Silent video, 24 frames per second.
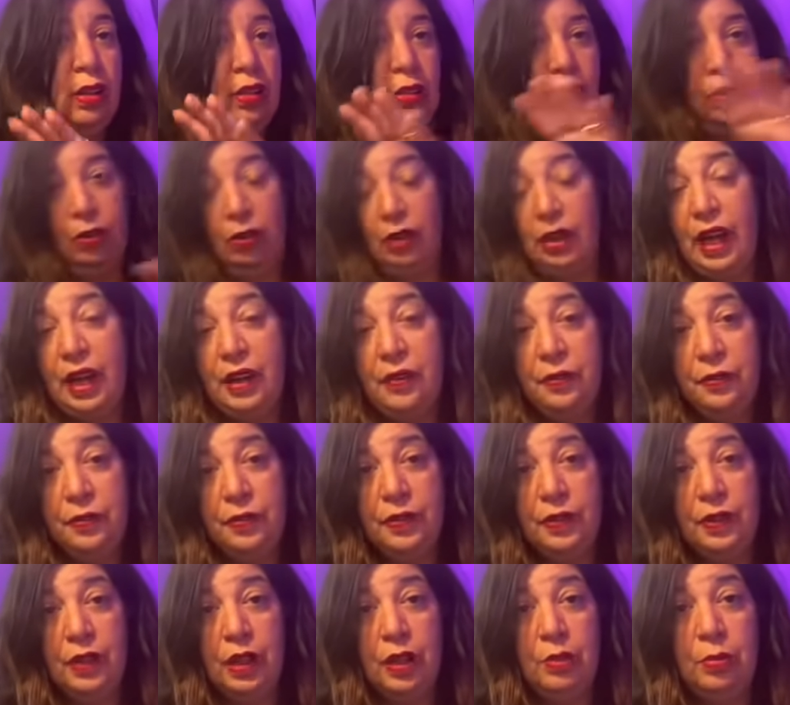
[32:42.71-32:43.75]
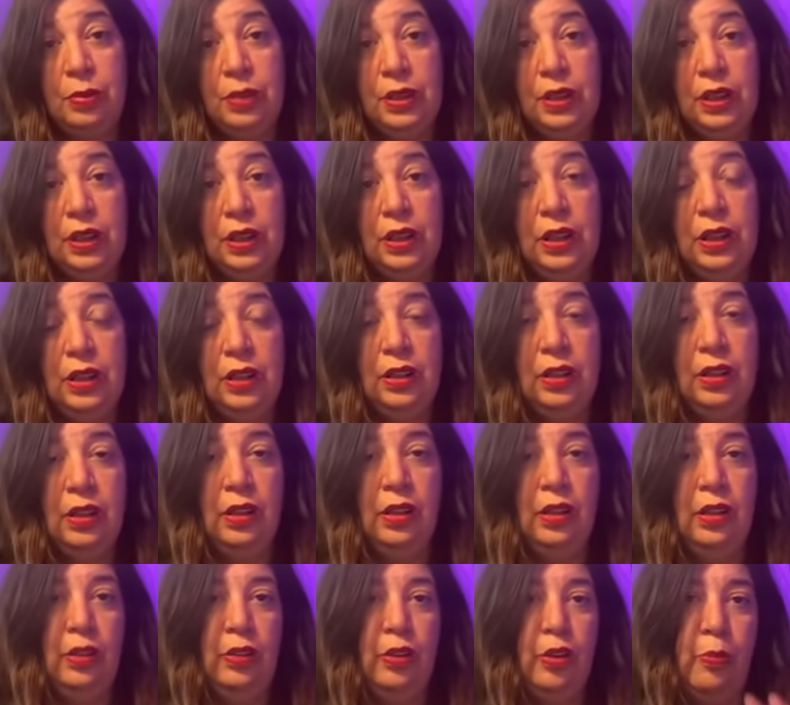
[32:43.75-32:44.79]
Your life completely,
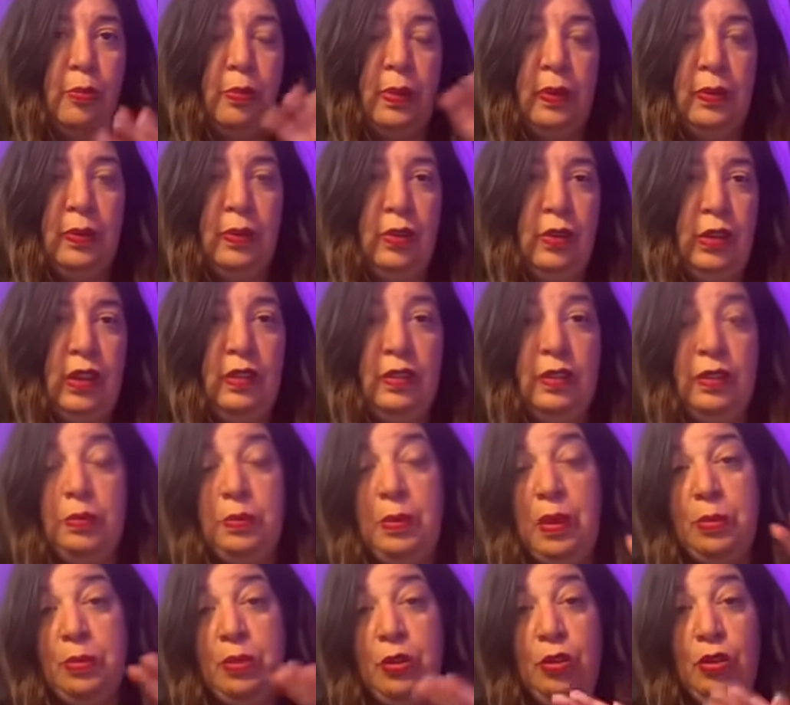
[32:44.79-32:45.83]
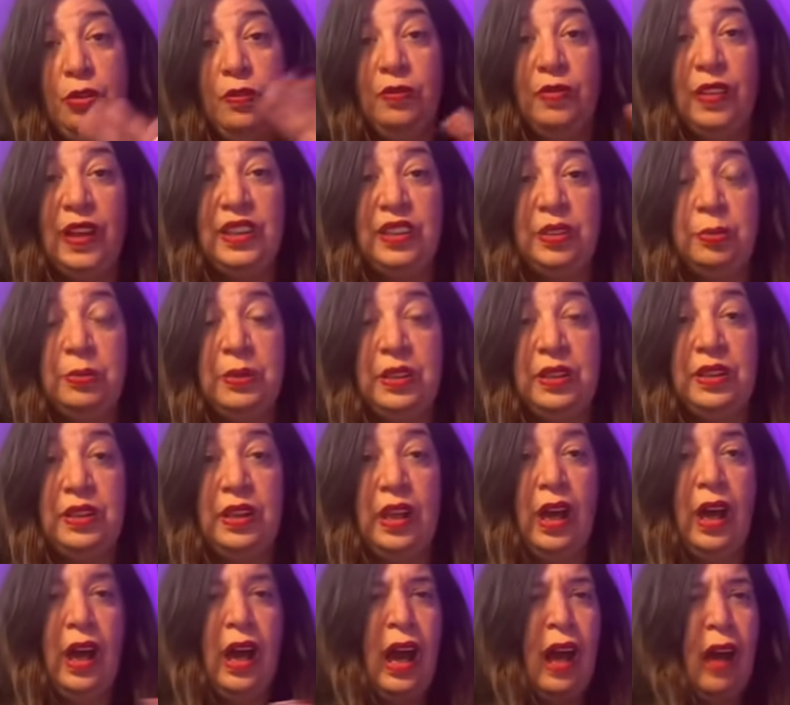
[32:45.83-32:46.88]
your even maybe your investments,
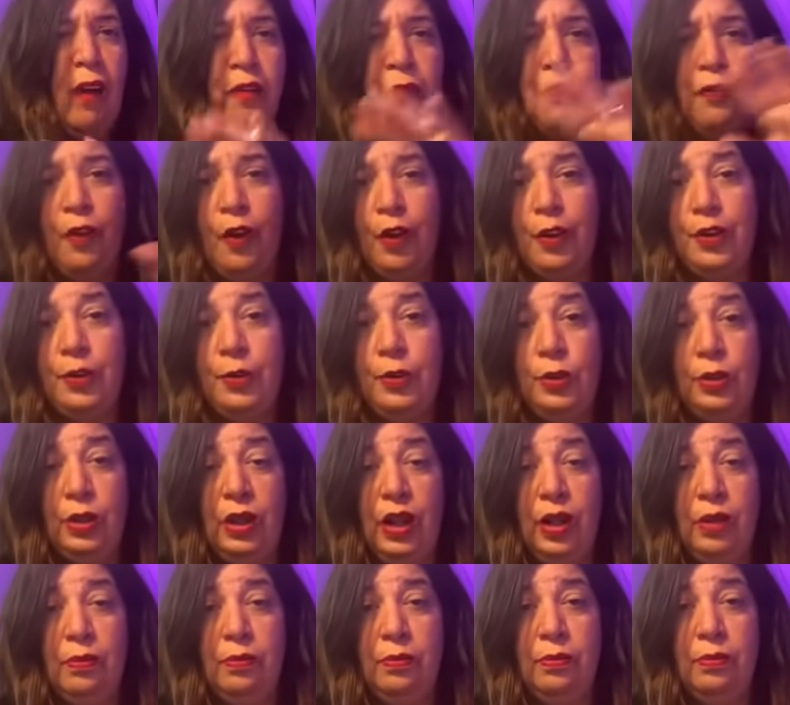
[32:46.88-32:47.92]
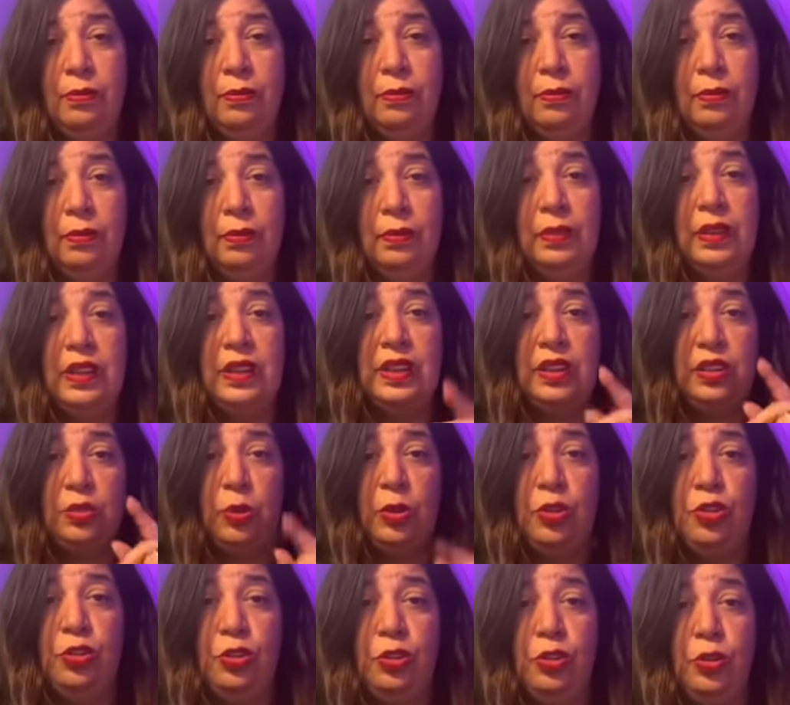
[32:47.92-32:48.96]
how far you come. This is
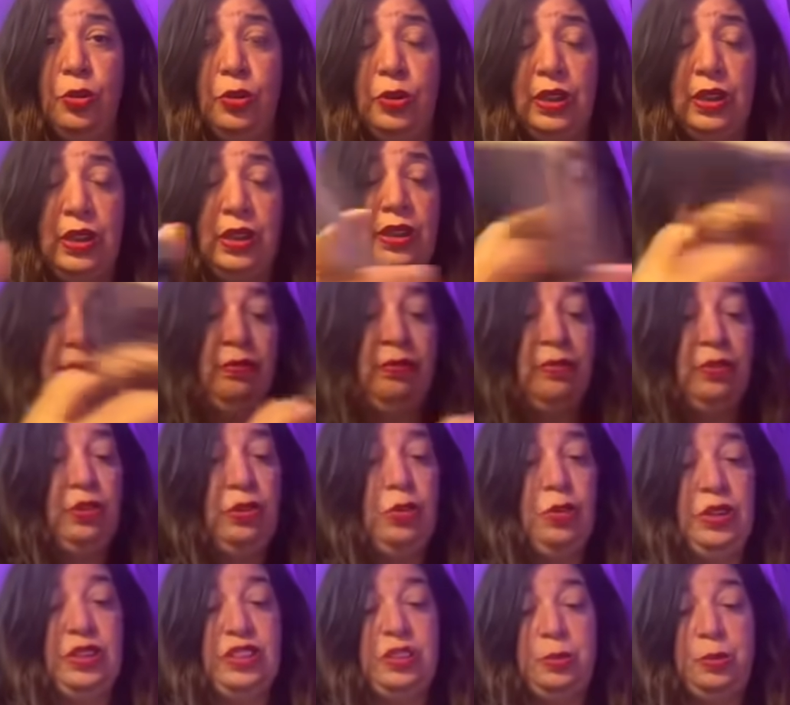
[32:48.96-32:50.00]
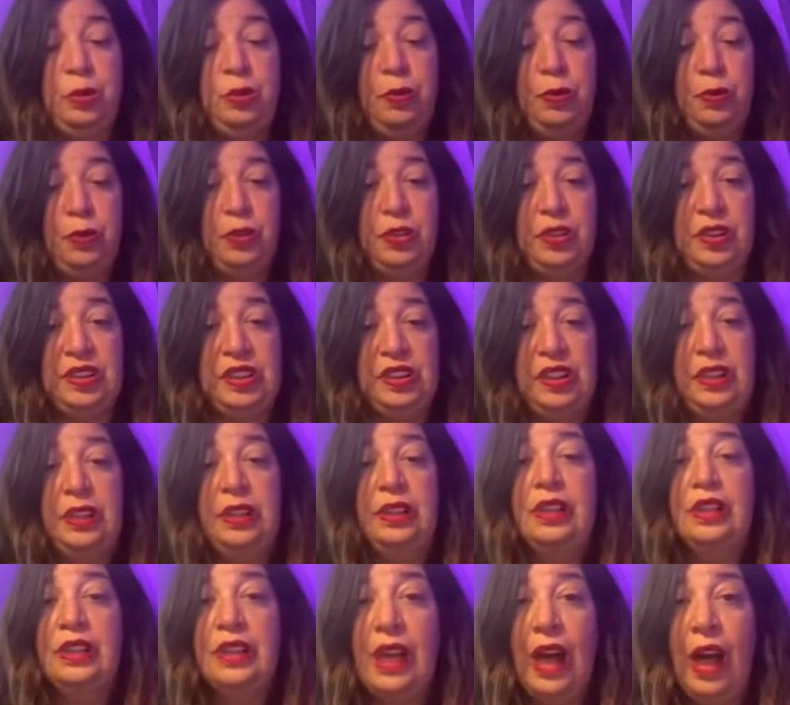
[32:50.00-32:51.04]
what you're doing. So it's beautiful to see.
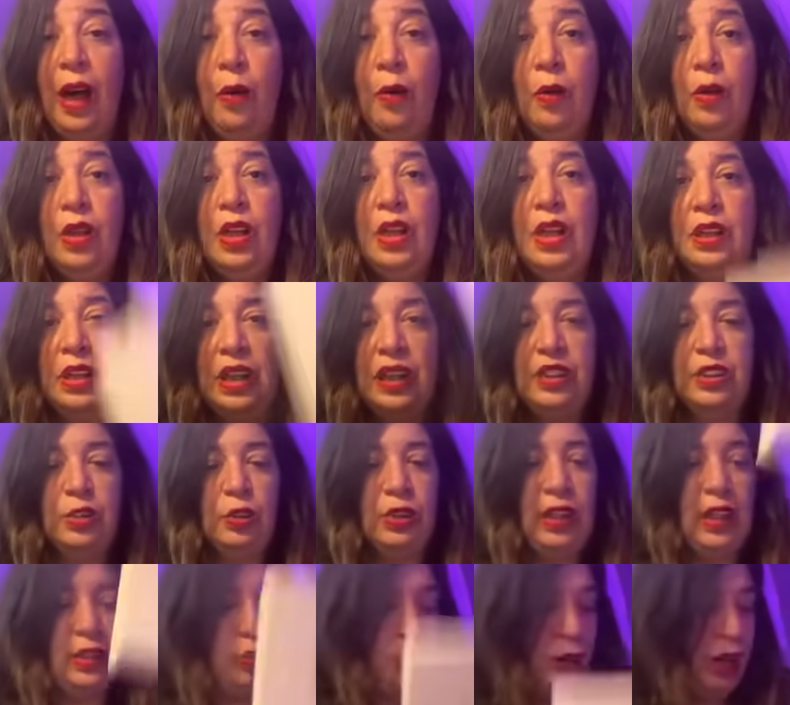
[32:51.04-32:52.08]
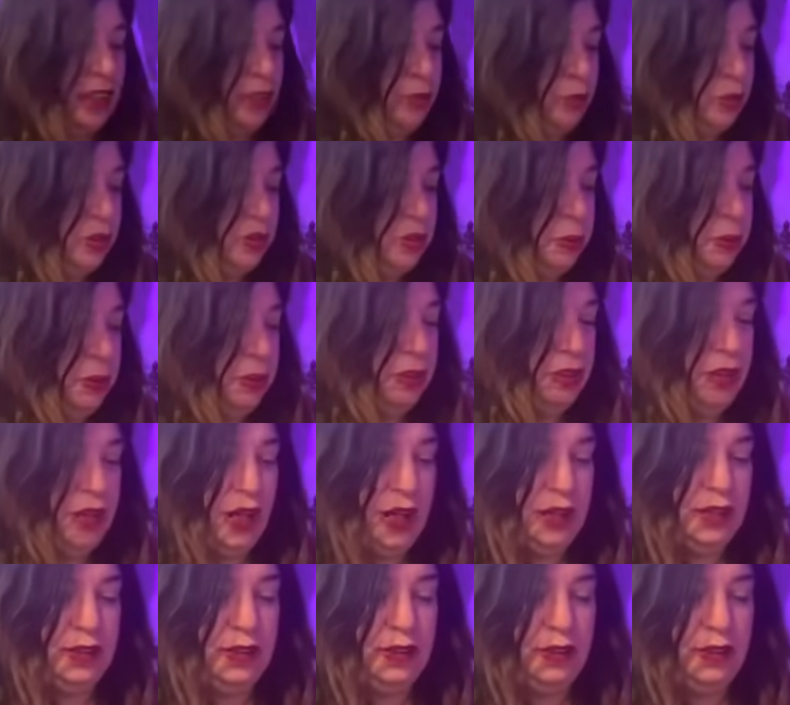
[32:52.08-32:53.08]
Now, let's look at your Animal Spirit Guide.